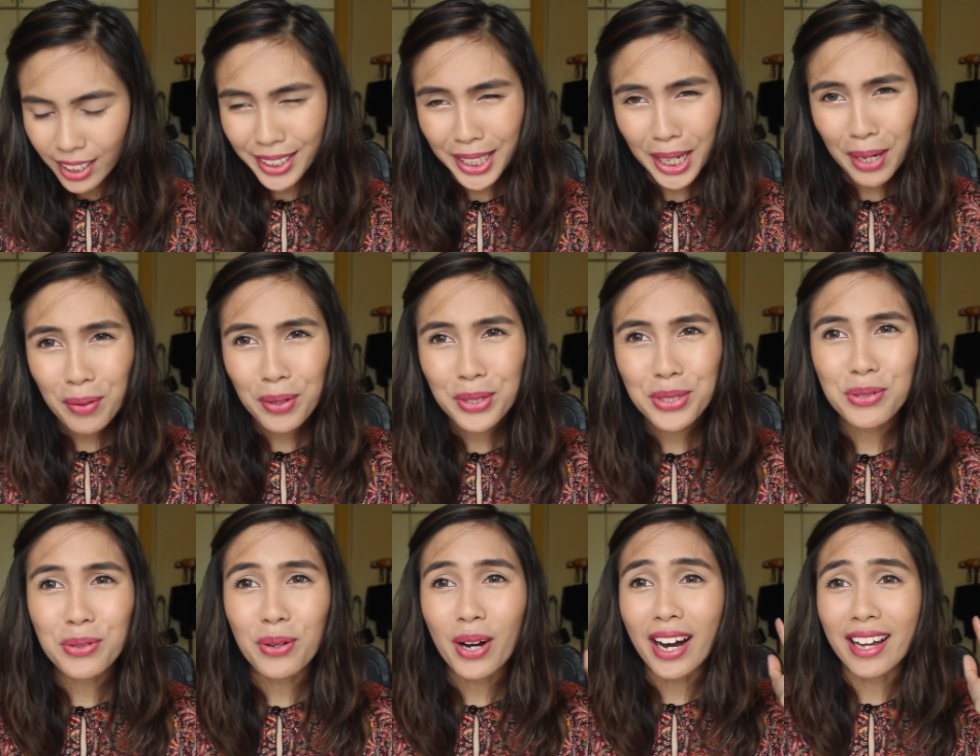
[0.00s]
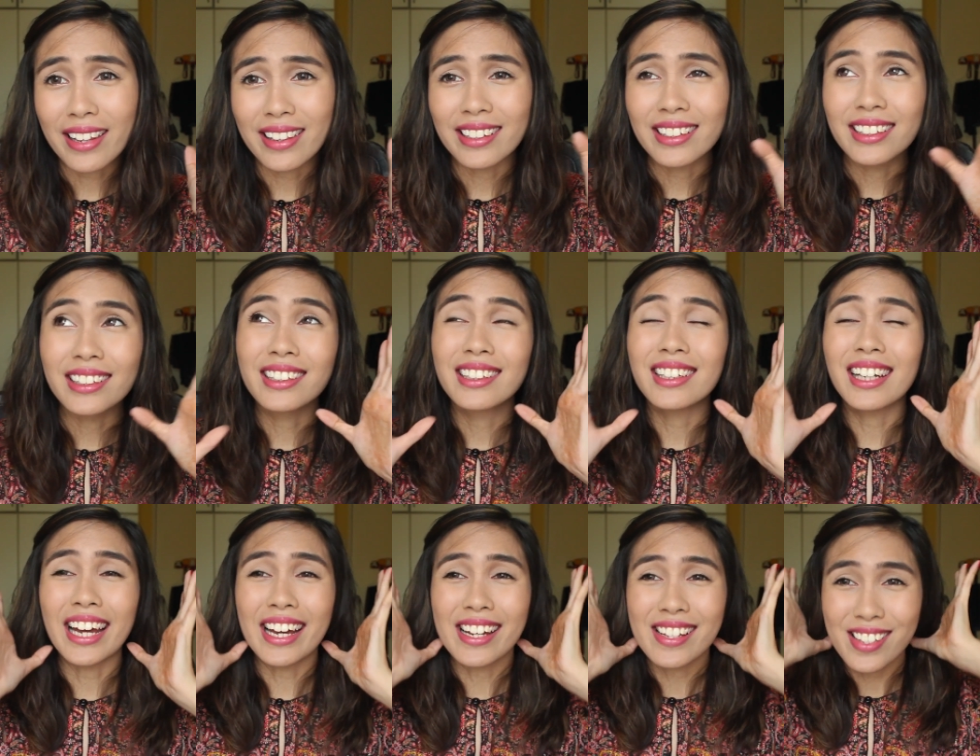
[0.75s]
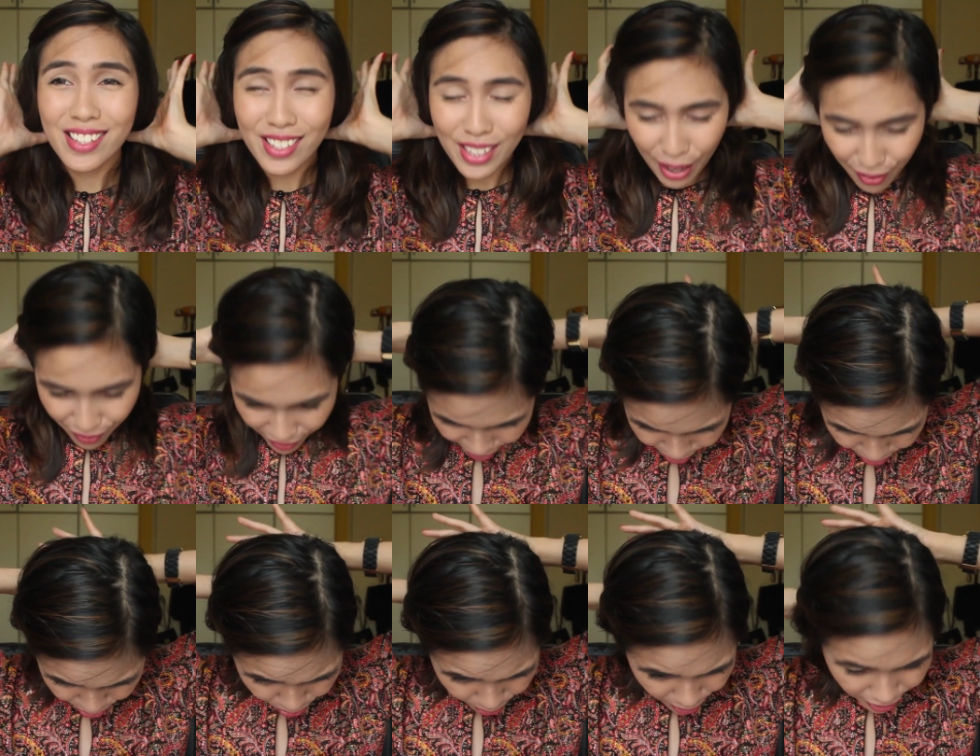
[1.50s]
Now on to other like stuff. I
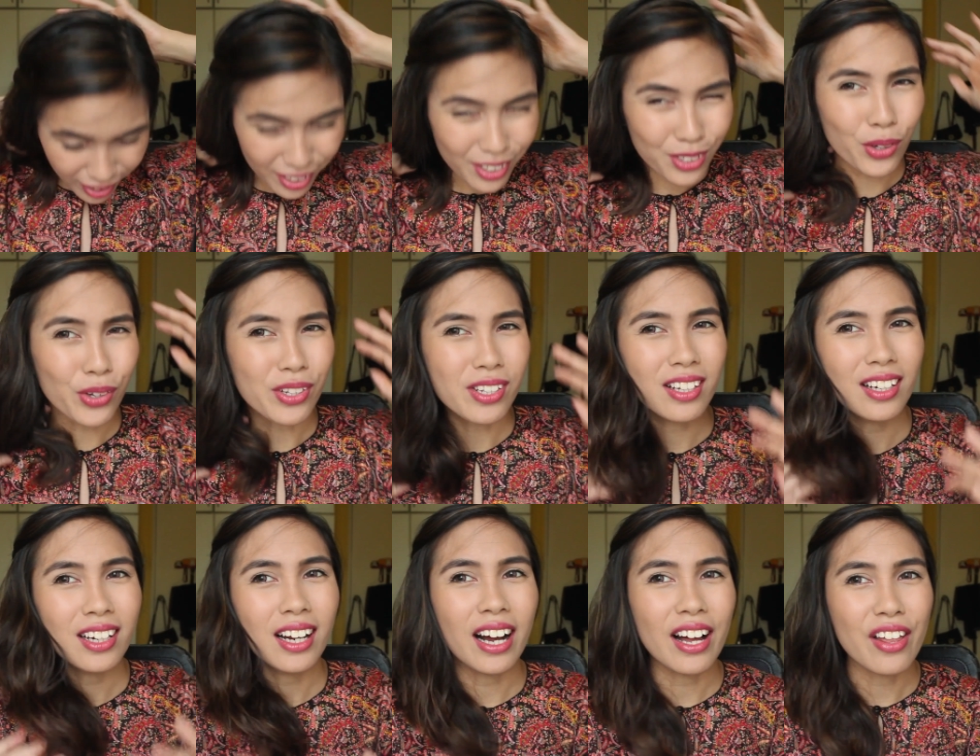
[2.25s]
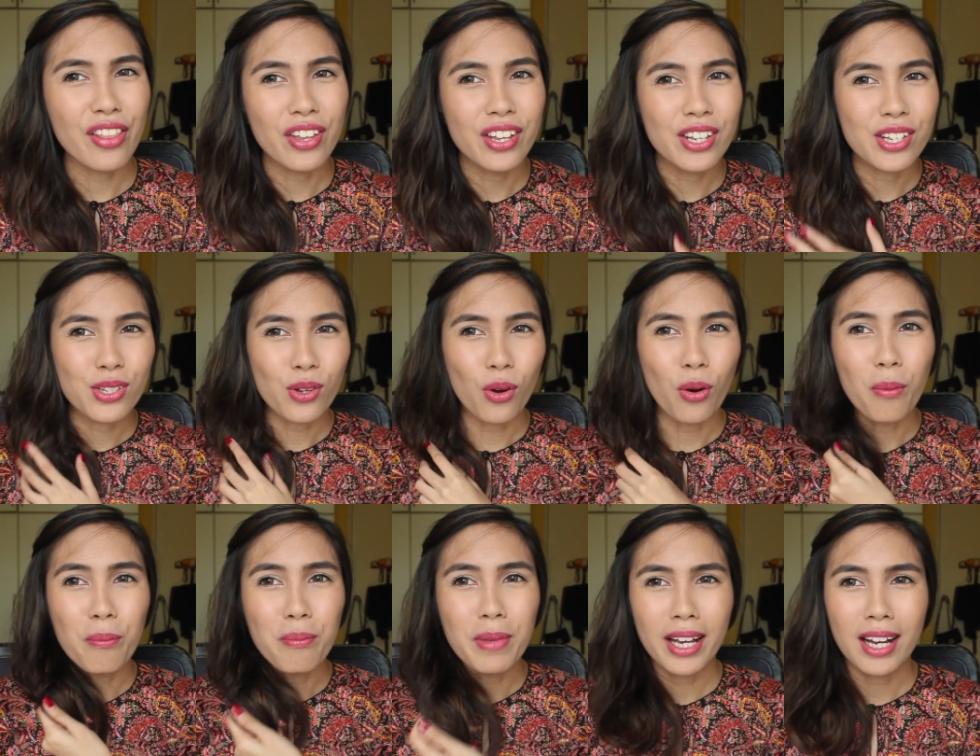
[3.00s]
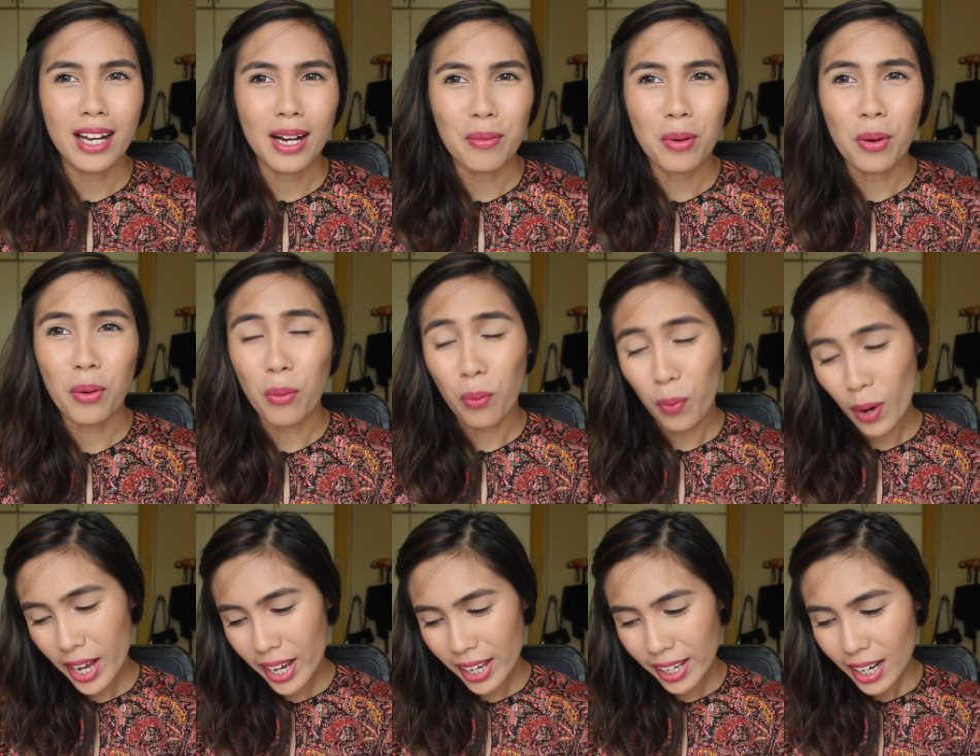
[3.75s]
don't know whether this is considered others or makeup or
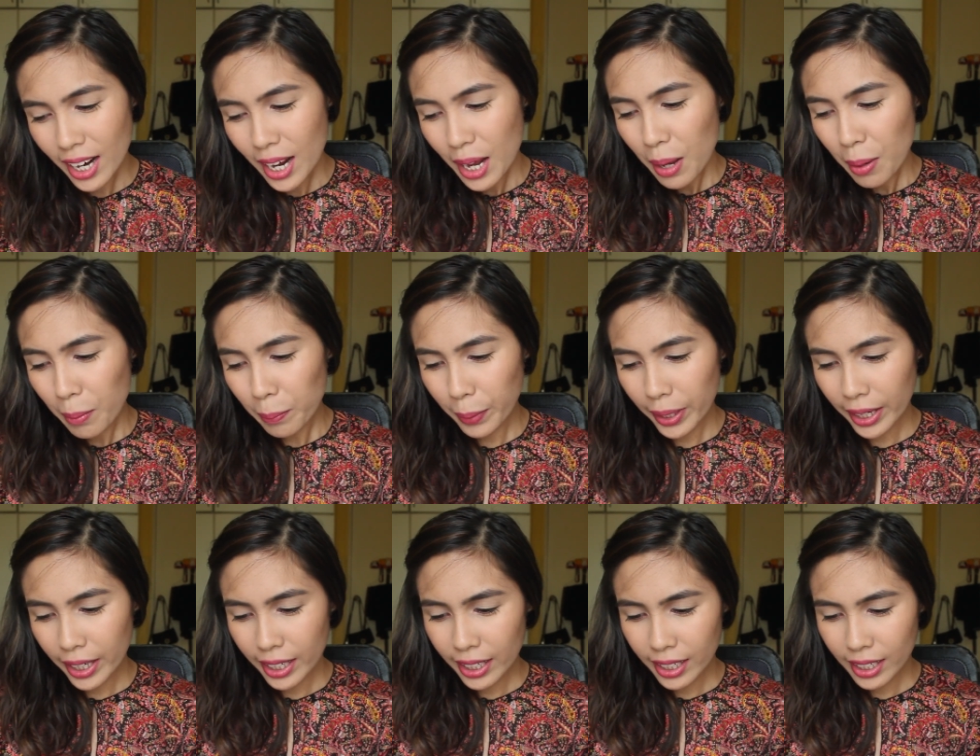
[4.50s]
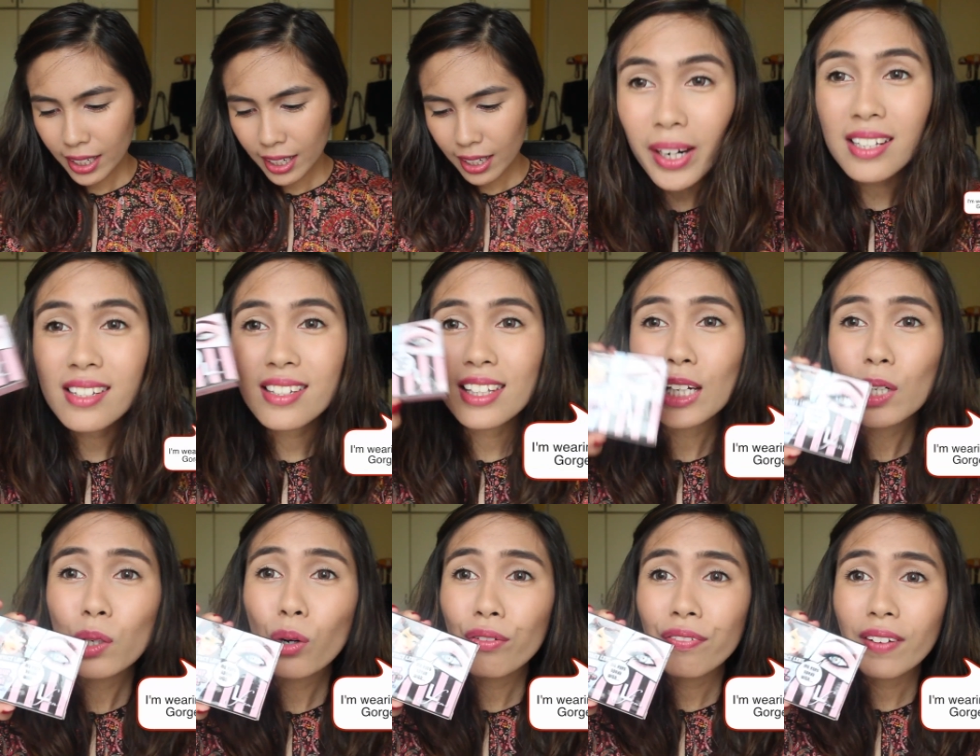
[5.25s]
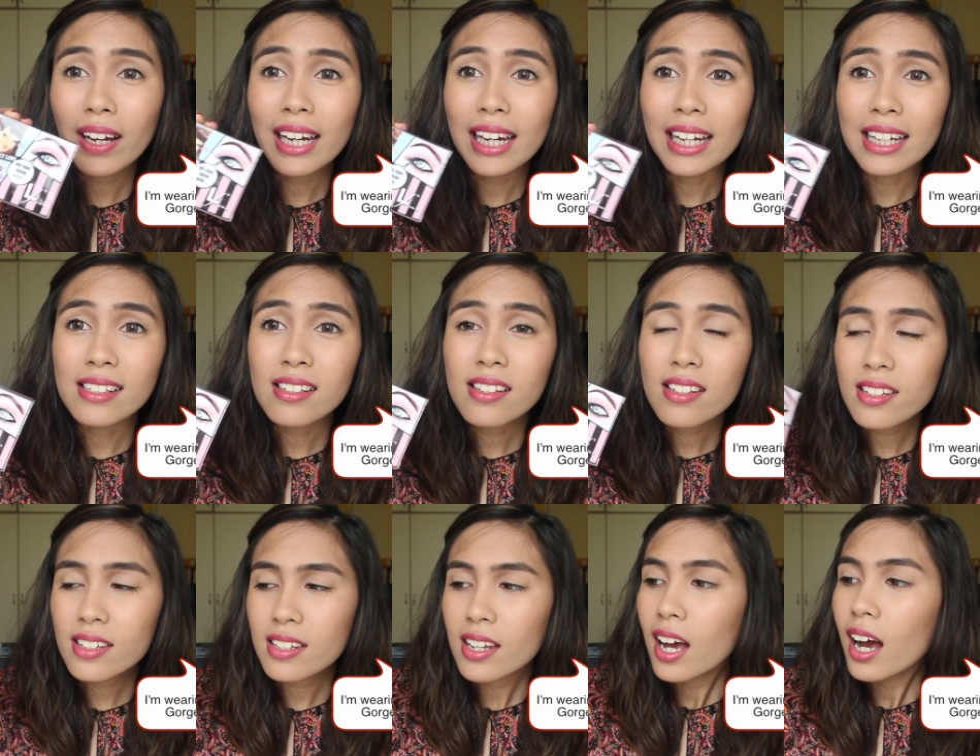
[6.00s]
what, but, but it's the
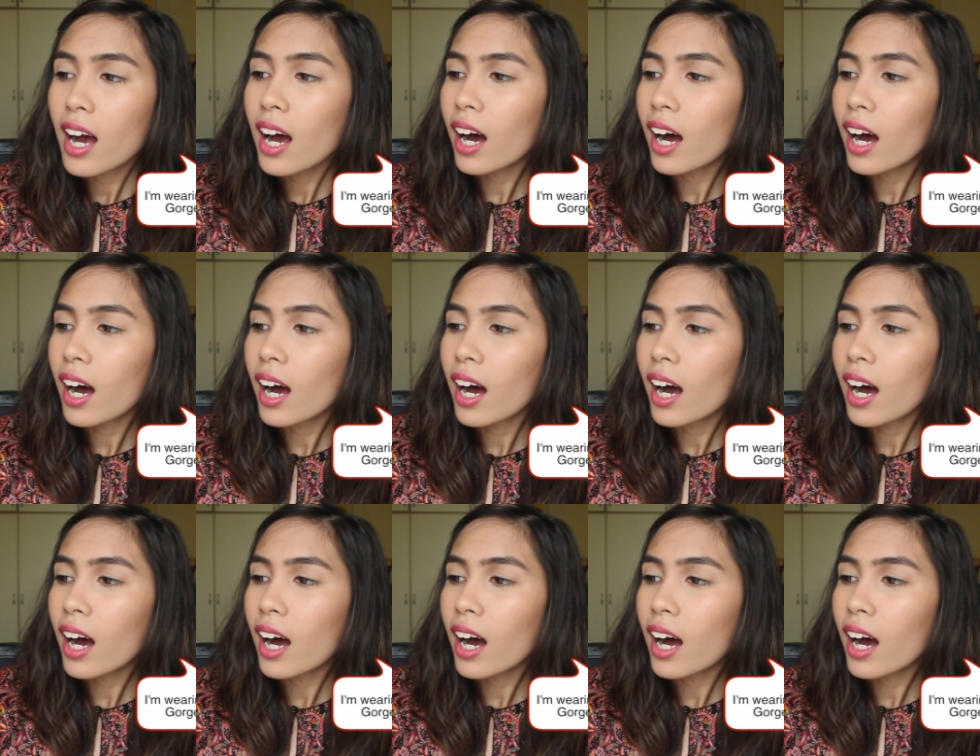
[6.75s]
Lofalens.